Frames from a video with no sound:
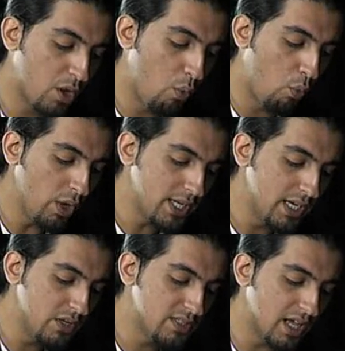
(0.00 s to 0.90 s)
What
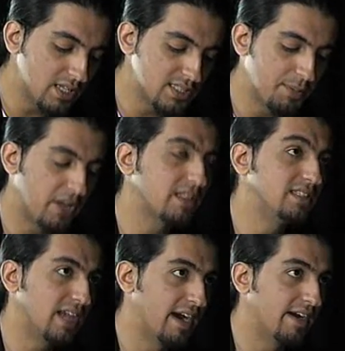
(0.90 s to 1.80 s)
can you tell us about
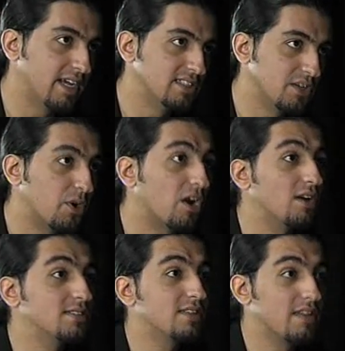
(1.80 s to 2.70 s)
these areas in
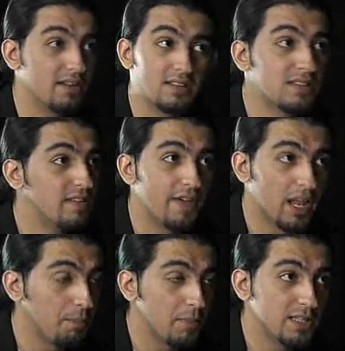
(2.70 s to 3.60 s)
regards to their
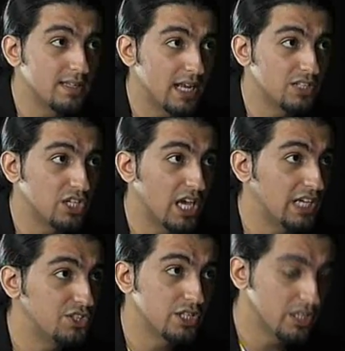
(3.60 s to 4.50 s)
development in
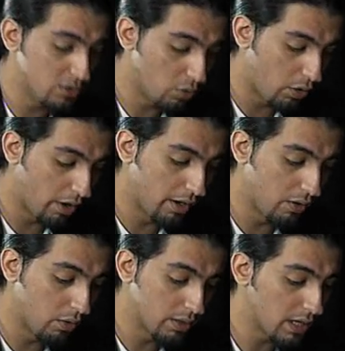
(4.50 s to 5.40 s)
education, or
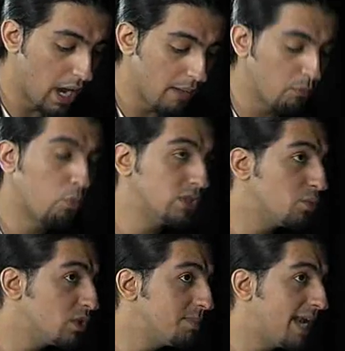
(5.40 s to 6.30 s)

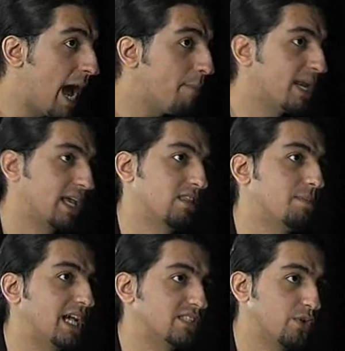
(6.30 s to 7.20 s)
what's been happening the
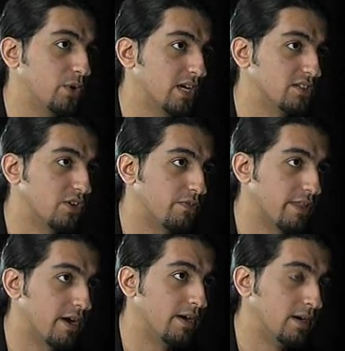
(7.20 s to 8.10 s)
past few years over there?